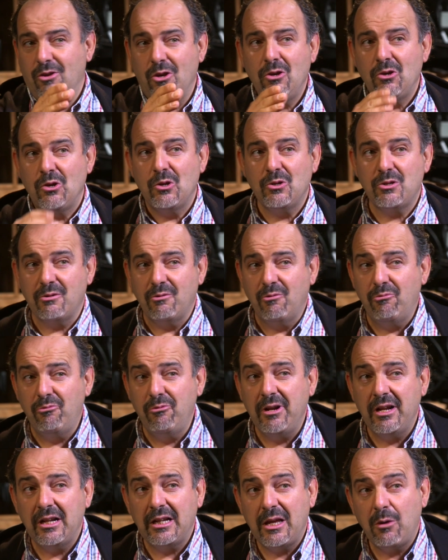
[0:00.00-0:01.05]
You use it
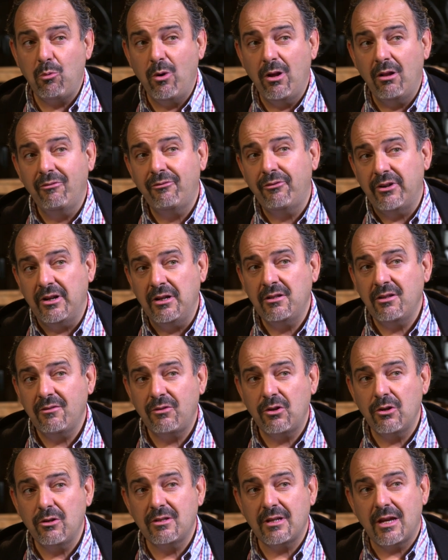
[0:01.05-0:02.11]
really well for
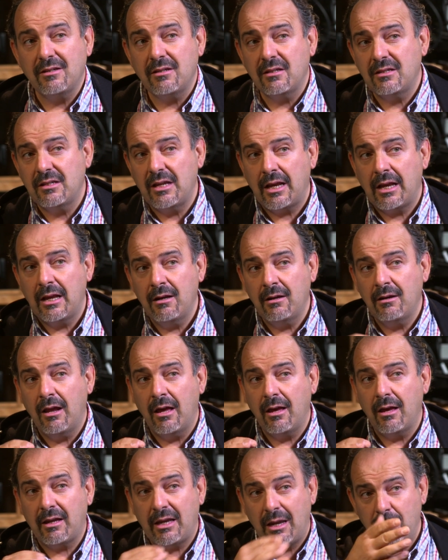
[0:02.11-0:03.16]
interviews as a second
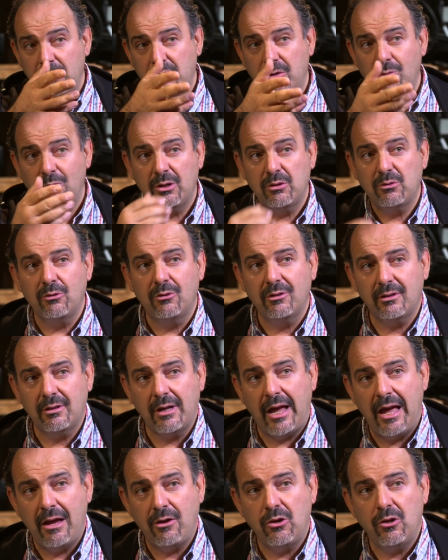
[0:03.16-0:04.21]
camera. Do you want to talk
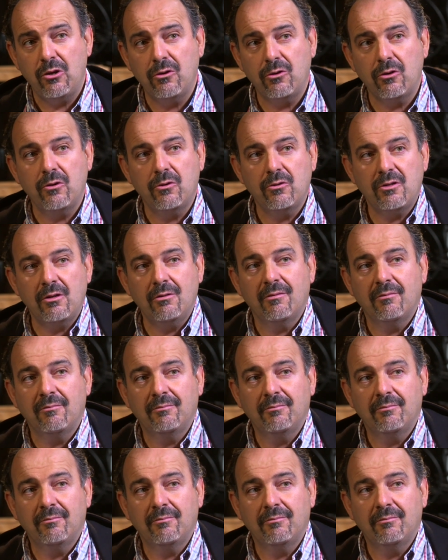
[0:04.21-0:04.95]
how you use it?